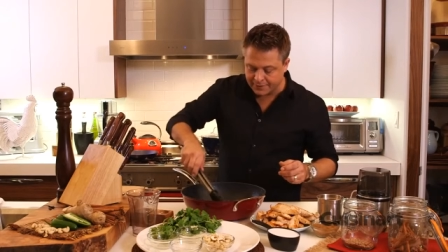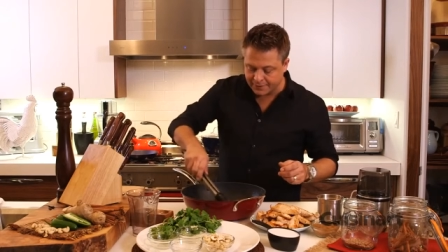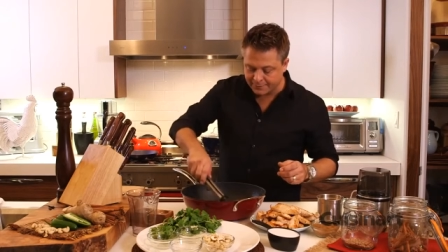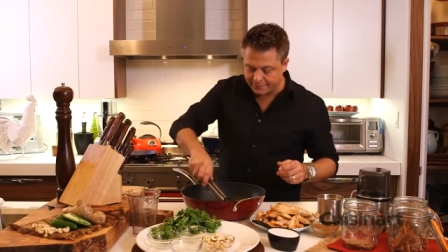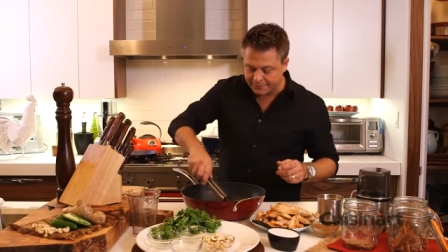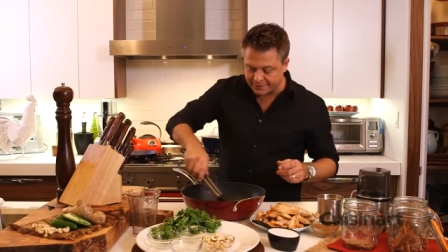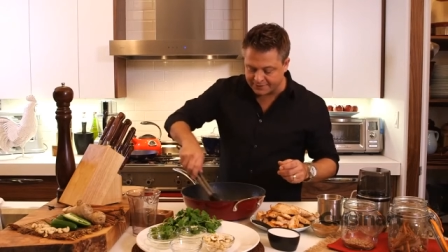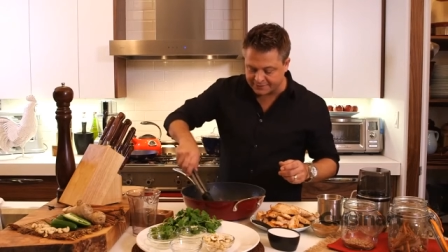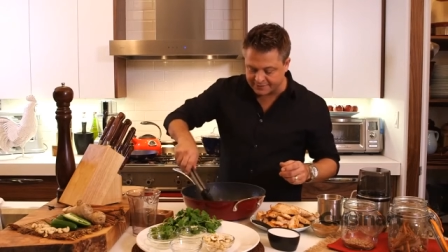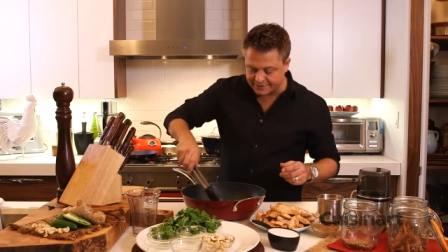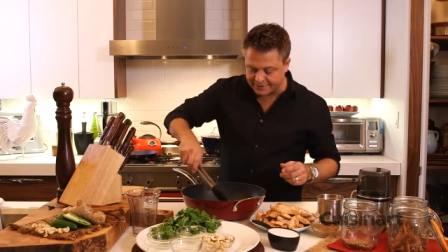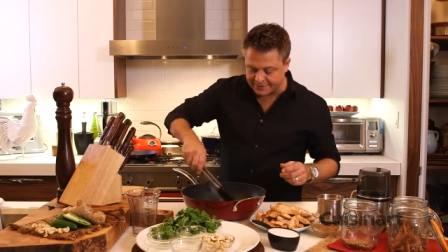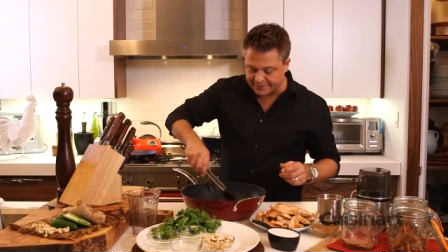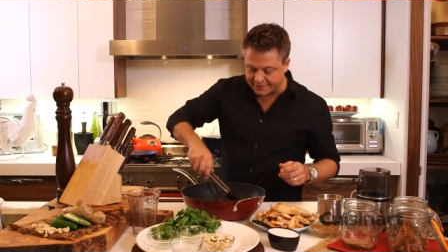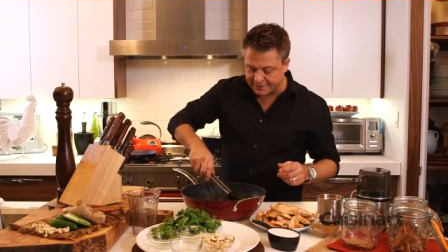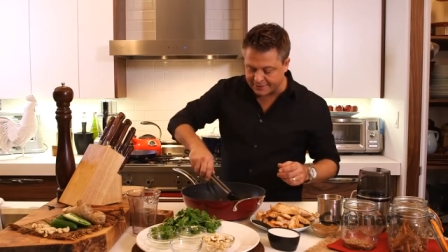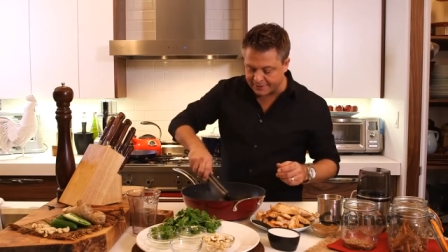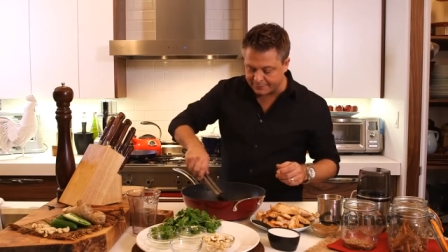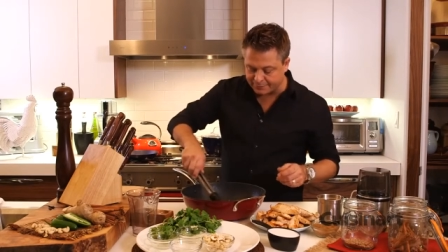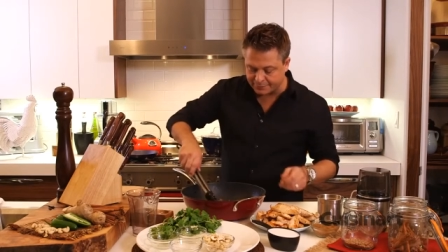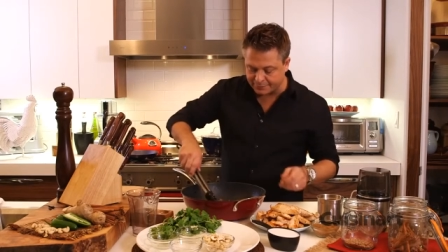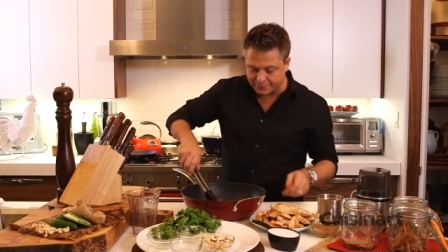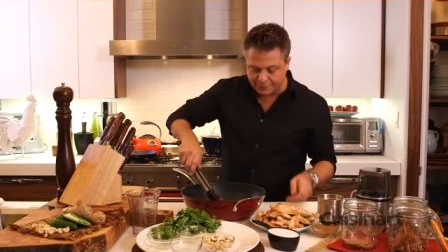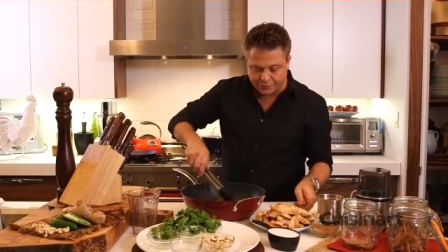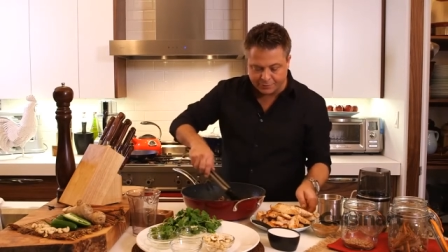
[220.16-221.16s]
Mix that
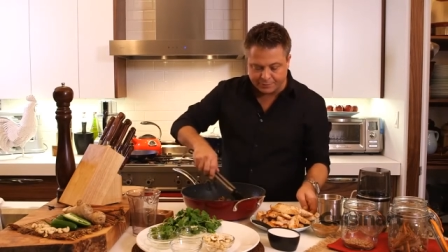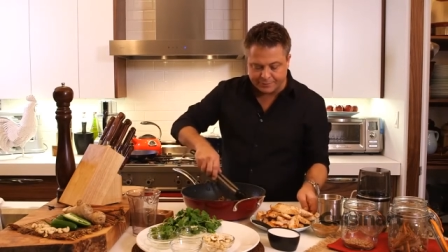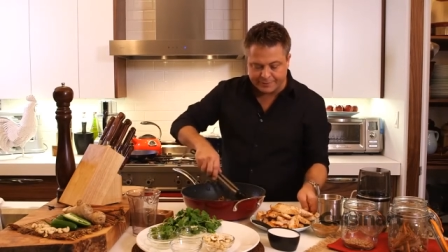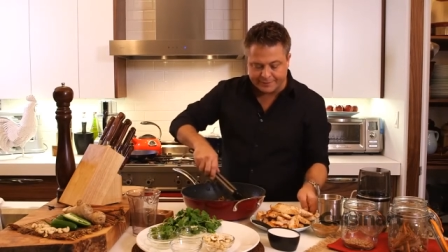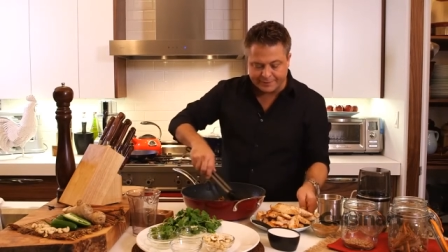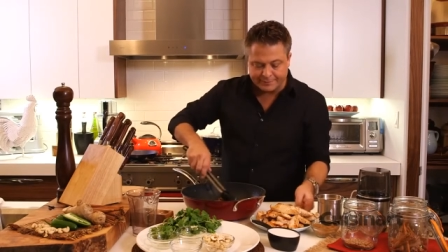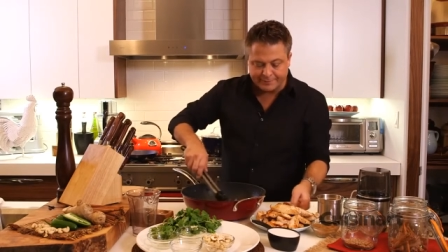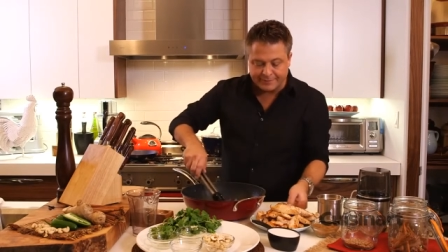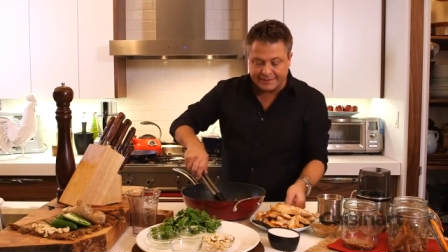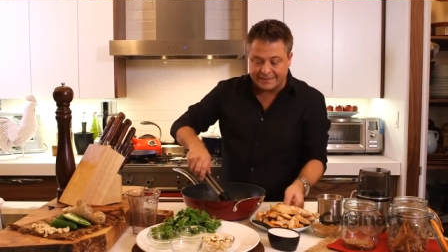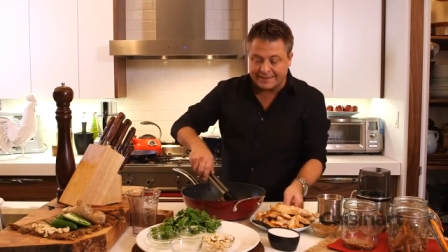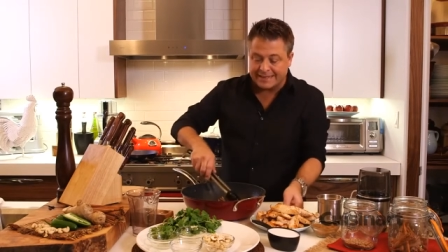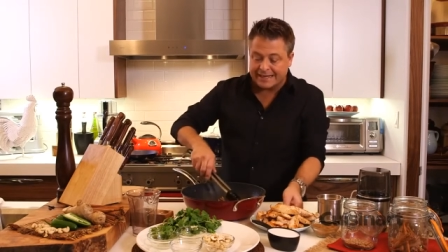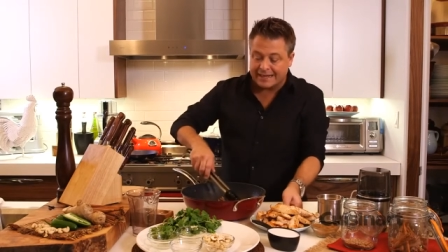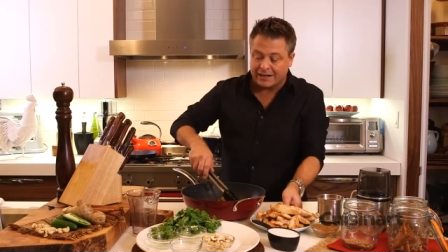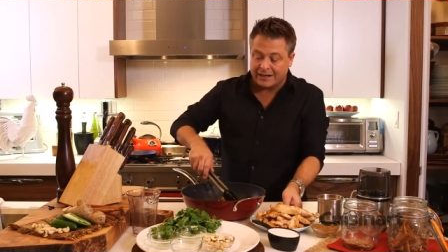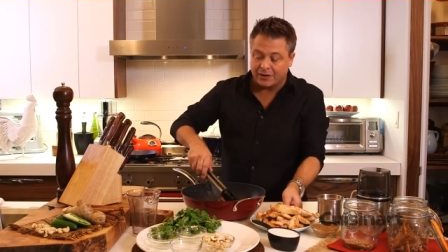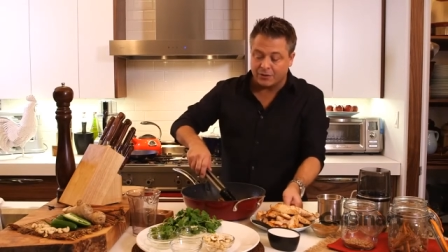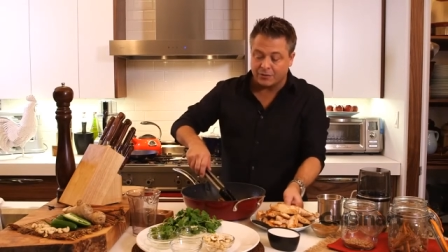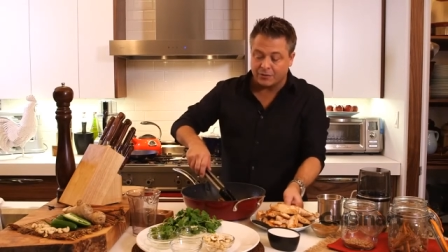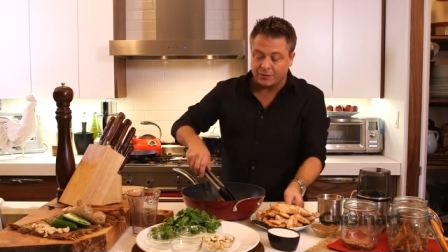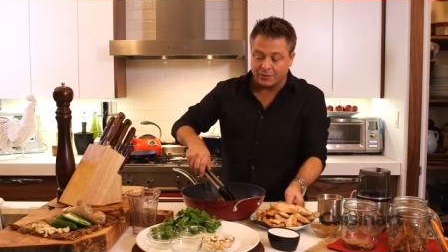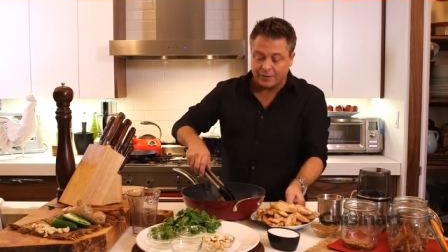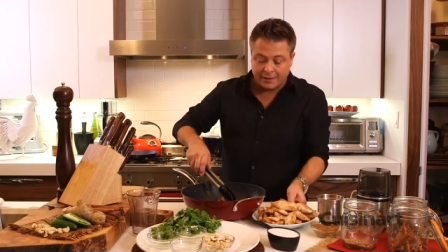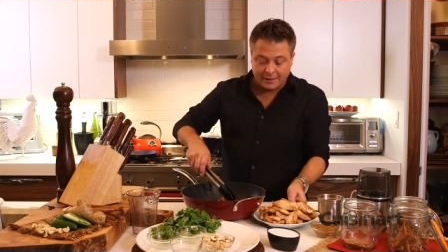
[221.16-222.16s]
up a little bit.
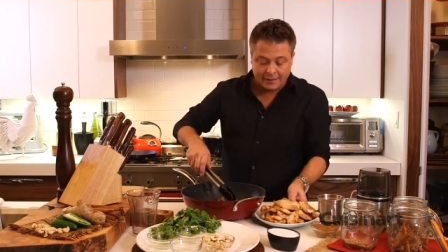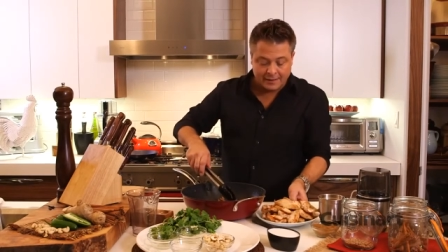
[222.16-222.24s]
Now,